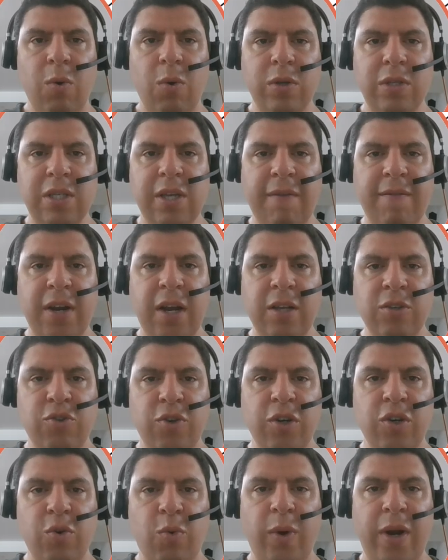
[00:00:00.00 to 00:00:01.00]
or
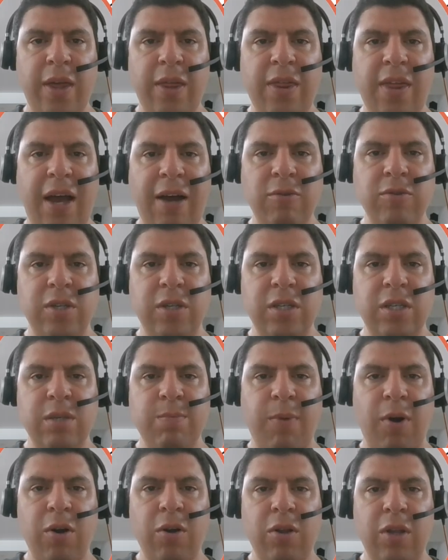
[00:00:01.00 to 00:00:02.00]
720,000
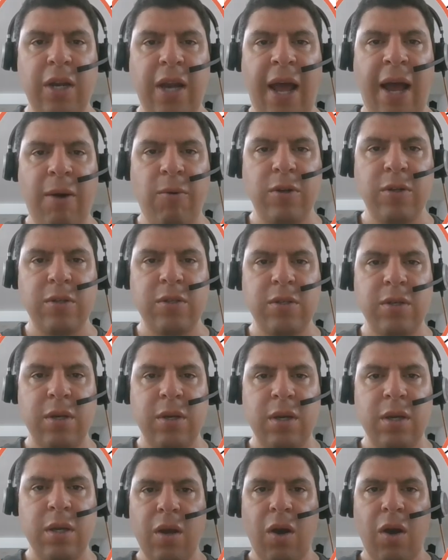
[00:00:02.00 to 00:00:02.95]
sparklet hours.